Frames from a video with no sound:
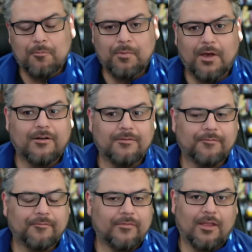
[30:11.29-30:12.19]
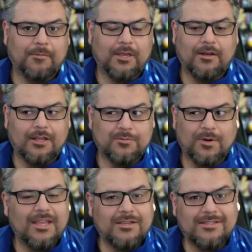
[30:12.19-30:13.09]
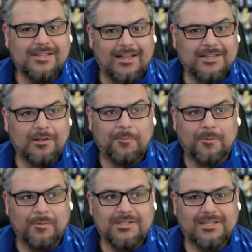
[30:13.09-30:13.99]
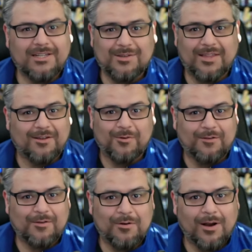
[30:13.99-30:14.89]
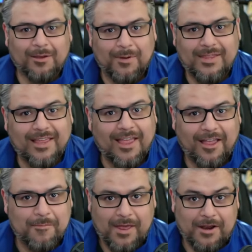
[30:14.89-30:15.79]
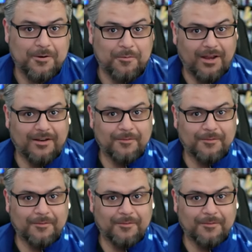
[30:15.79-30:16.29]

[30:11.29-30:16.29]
But I mean, it's really just asking them permission so they whatever you recommend, they can't get mad at you, right?